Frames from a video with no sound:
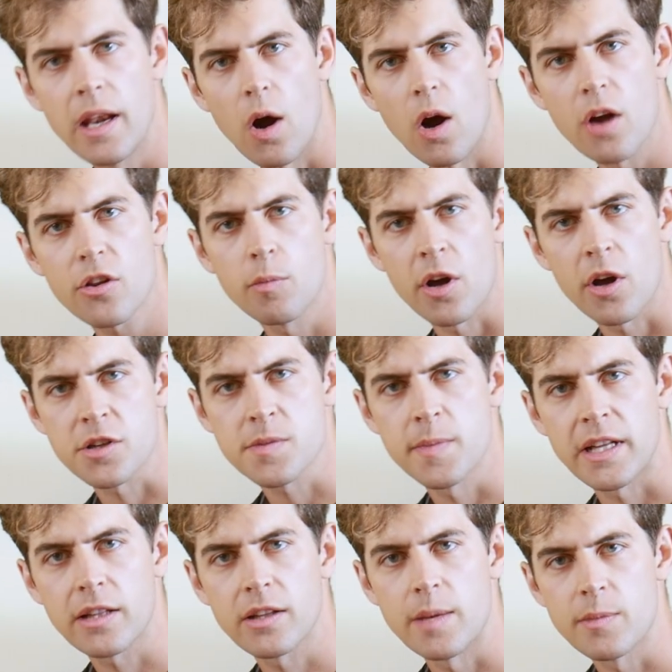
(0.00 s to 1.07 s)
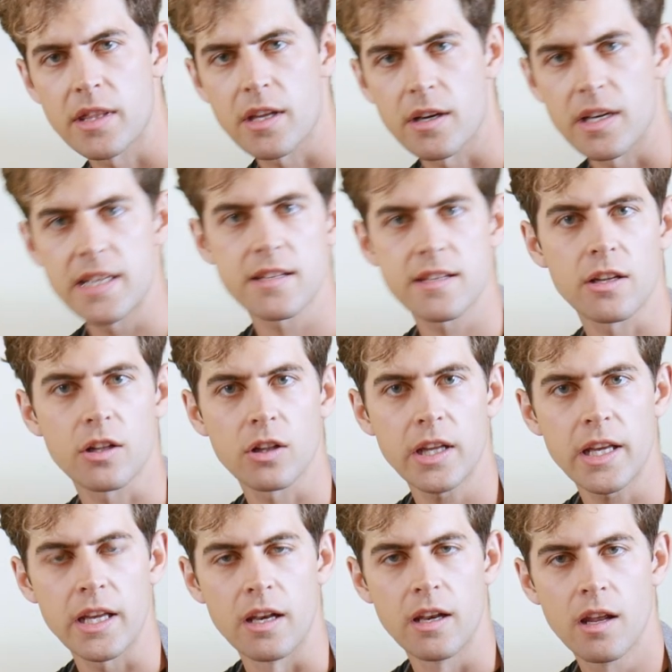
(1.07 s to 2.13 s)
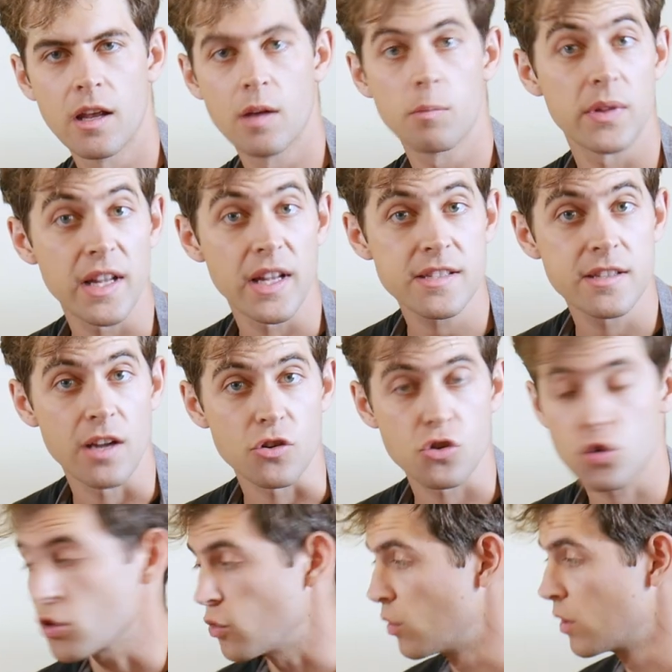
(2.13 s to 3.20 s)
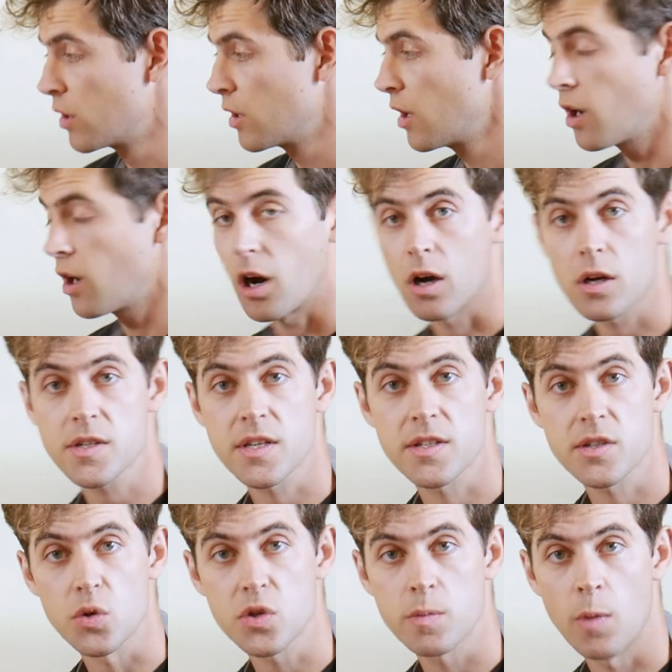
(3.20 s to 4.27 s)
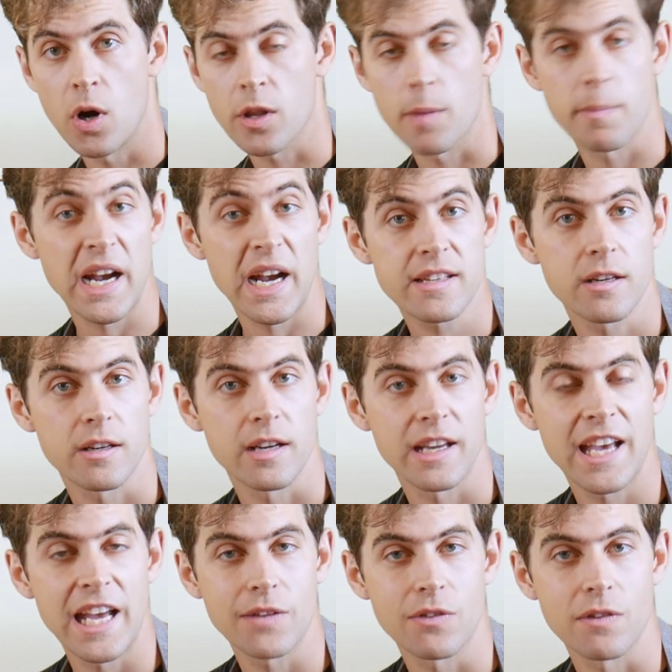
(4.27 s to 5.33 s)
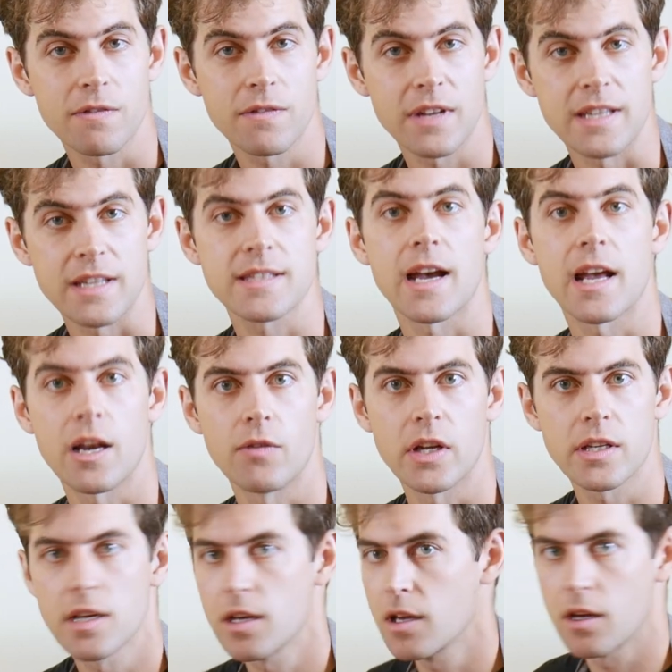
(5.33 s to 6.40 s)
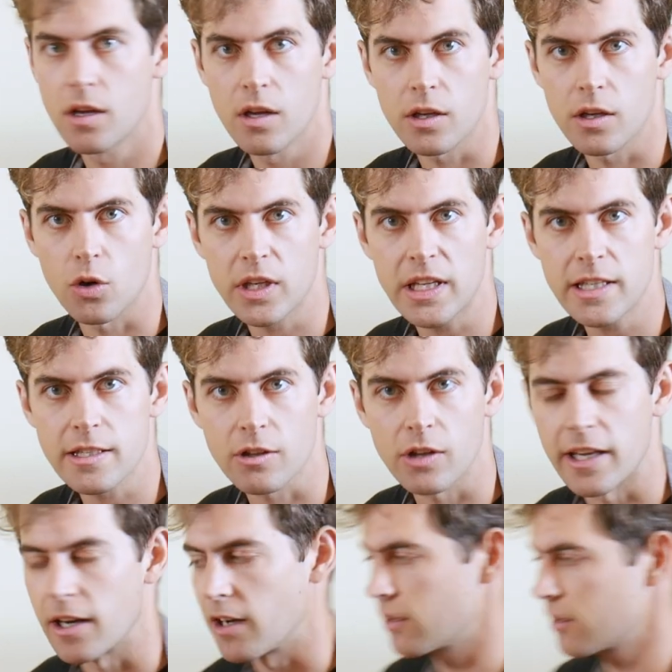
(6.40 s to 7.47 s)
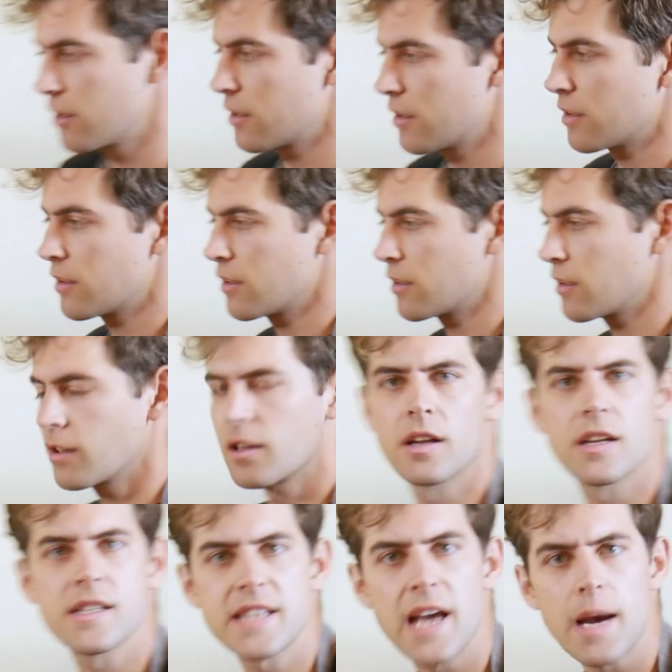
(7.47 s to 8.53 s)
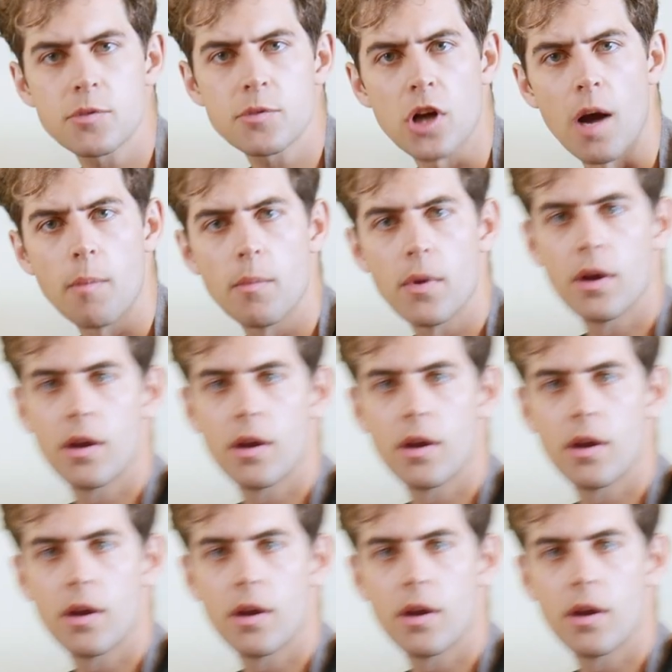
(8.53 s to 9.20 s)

Now other models may claim that they're easy to clean, but that's not true. Ours is so small the bacteria can't even fit inside of it. You don't need to clean it. Tap Chop.